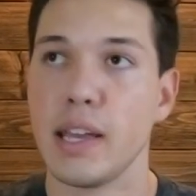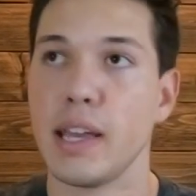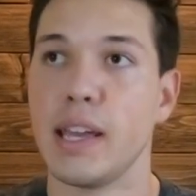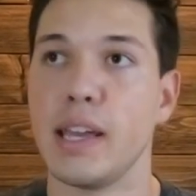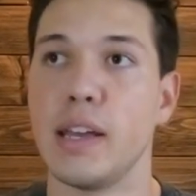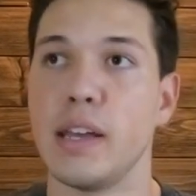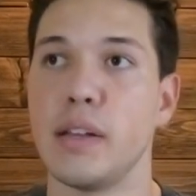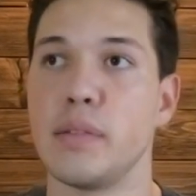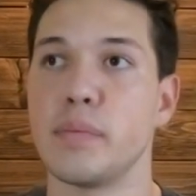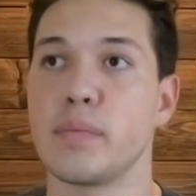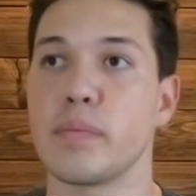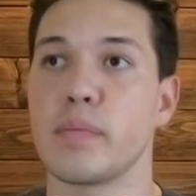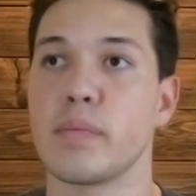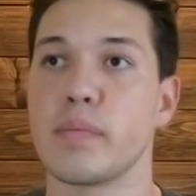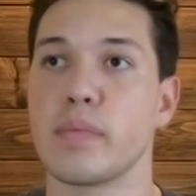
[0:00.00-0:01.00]
And
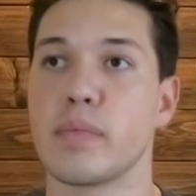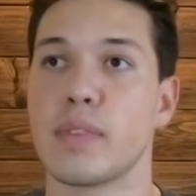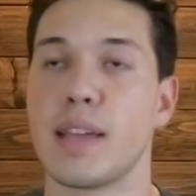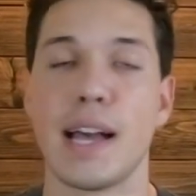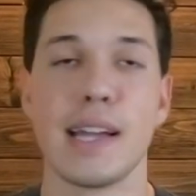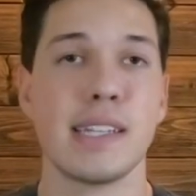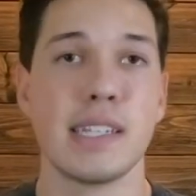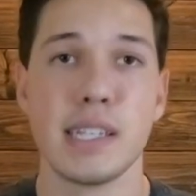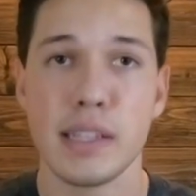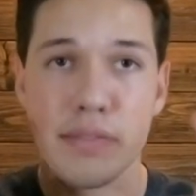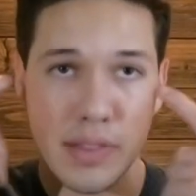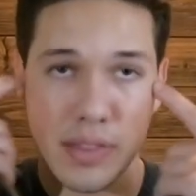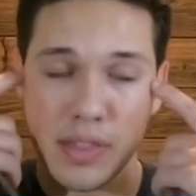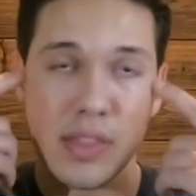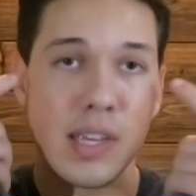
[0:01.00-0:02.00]
I didn't even
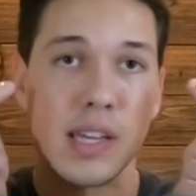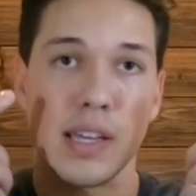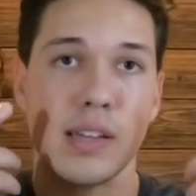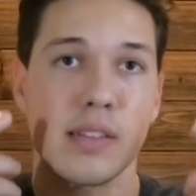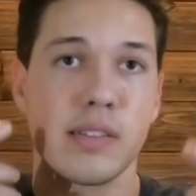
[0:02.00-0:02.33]
think